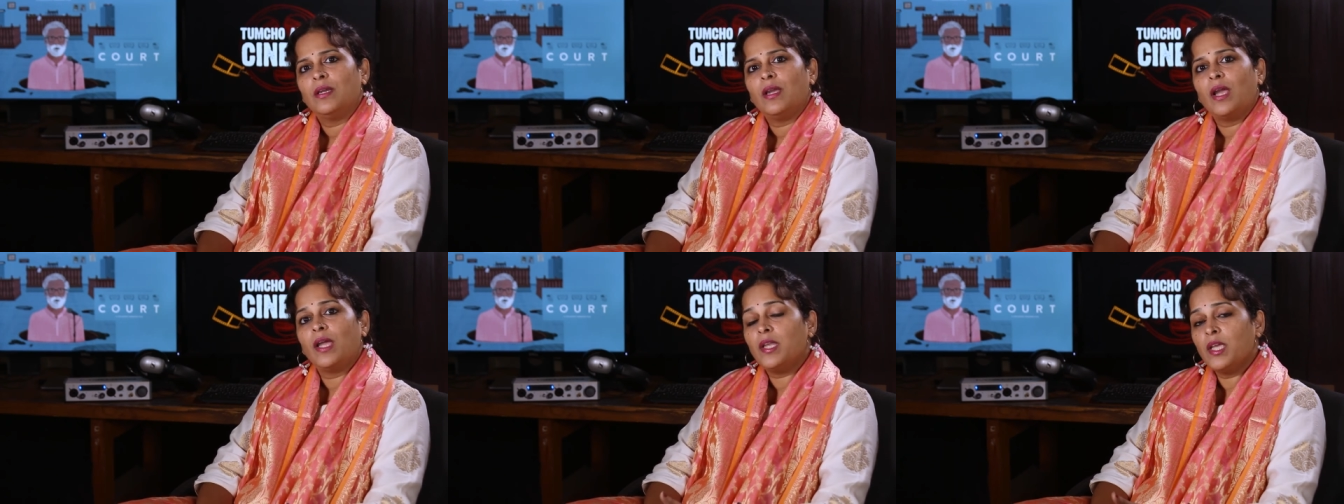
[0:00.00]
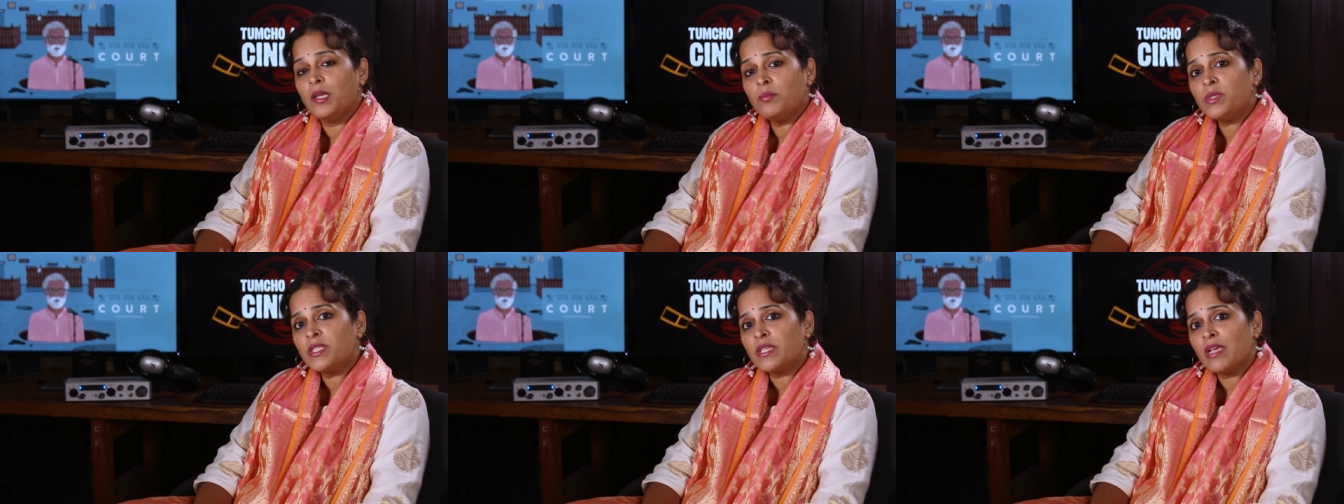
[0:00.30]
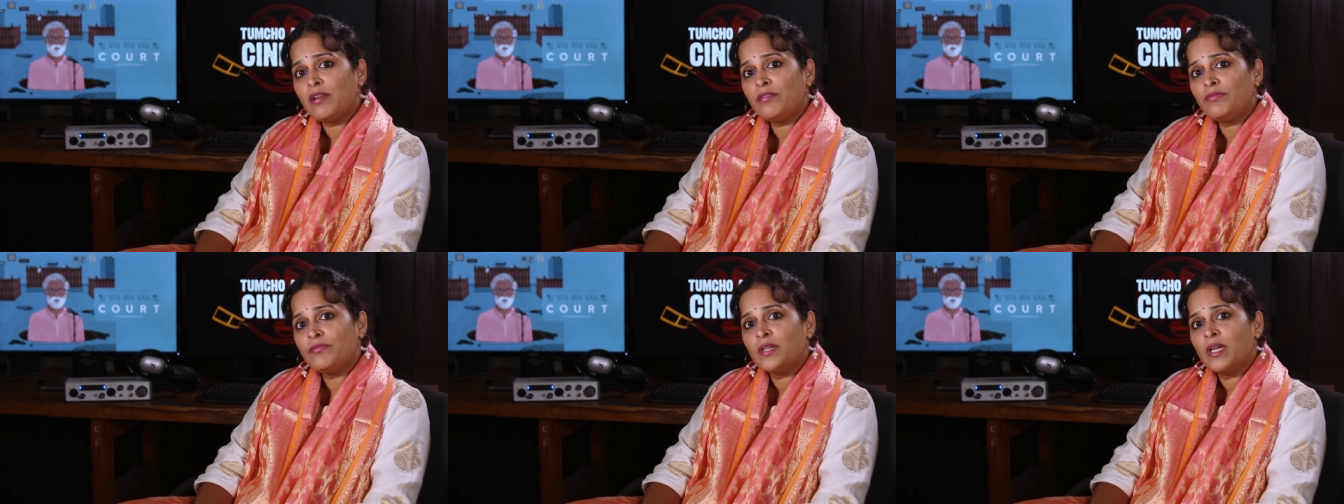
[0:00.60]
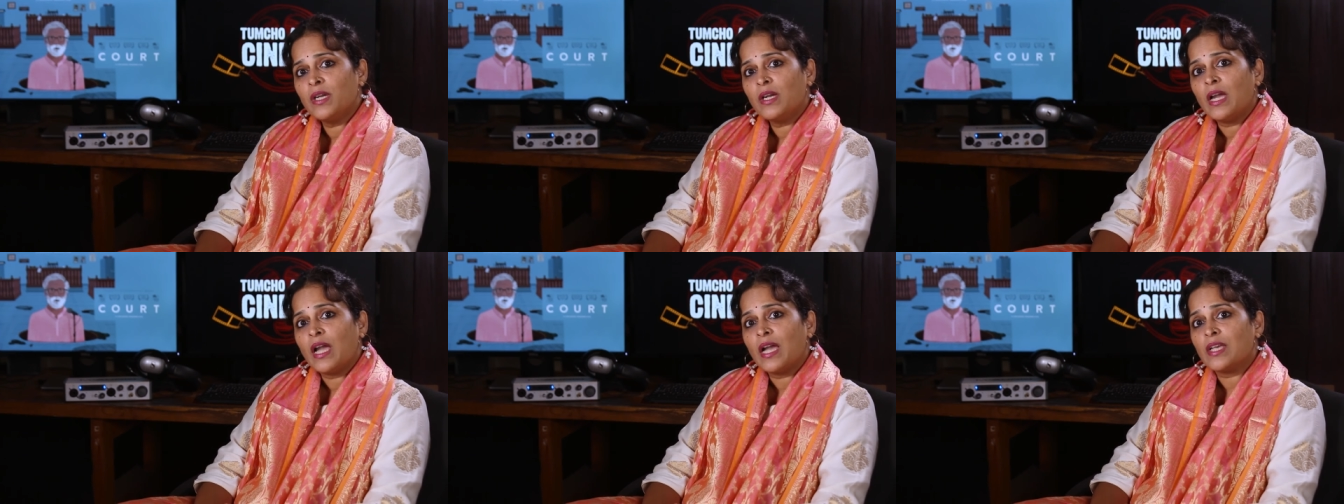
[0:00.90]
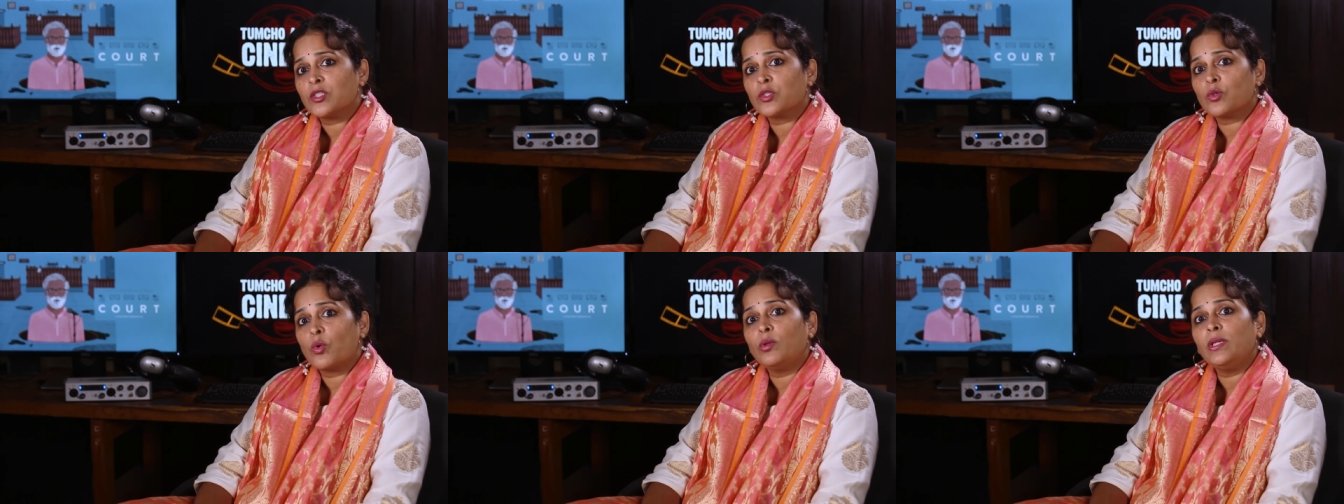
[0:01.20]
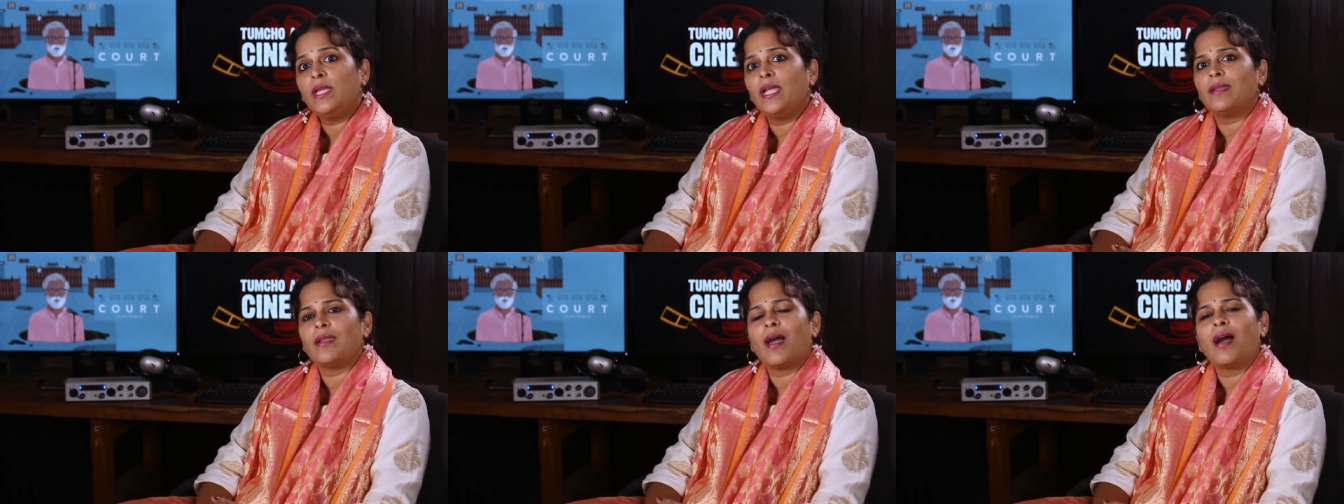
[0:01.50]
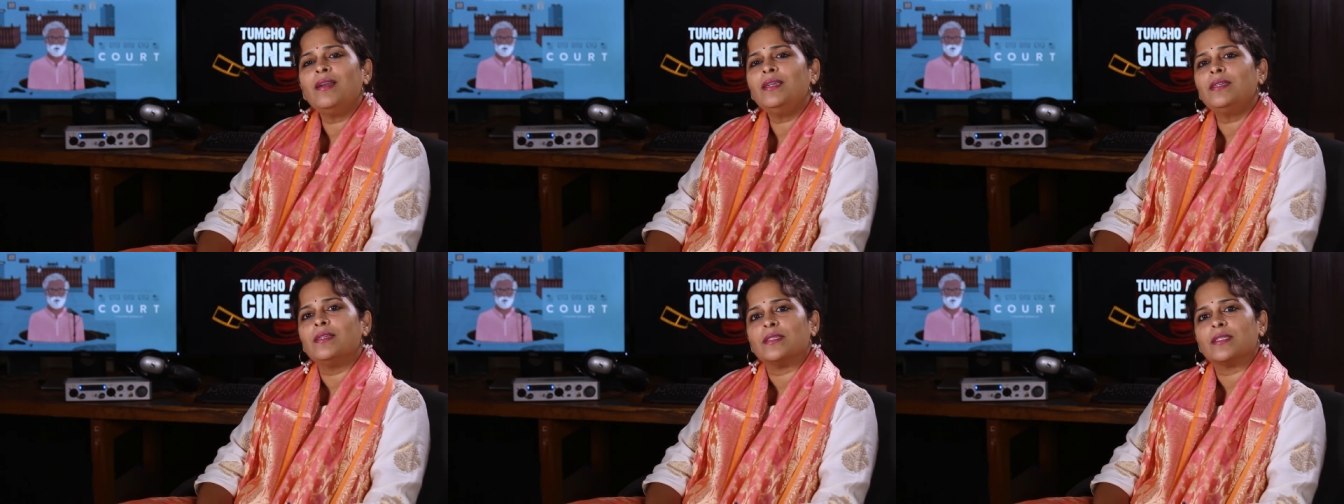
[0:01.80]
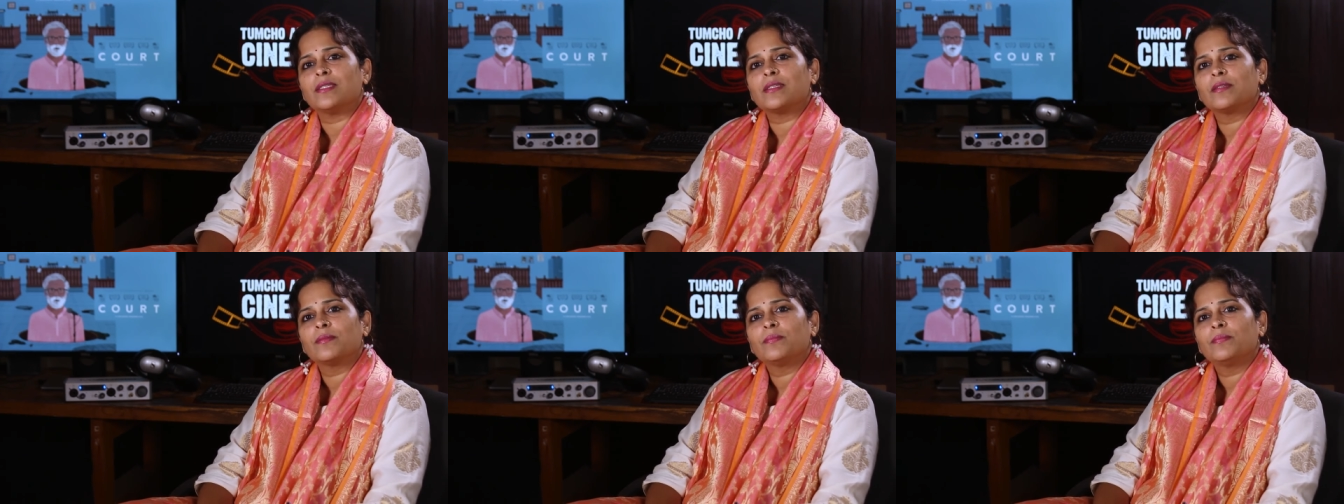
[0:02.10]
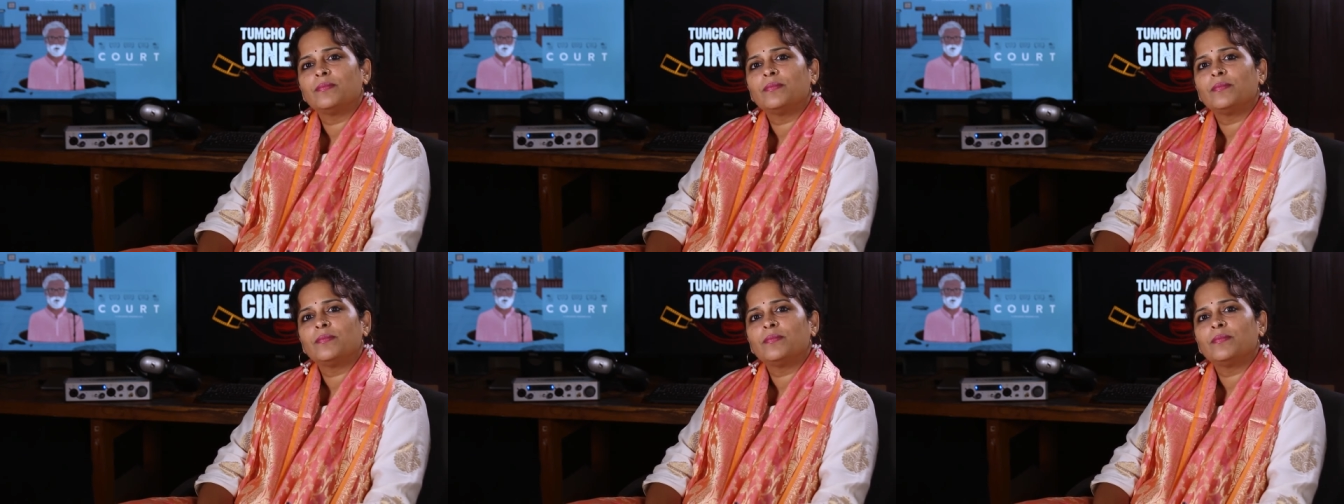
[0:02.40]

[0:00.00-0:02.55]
and himself as only an artist.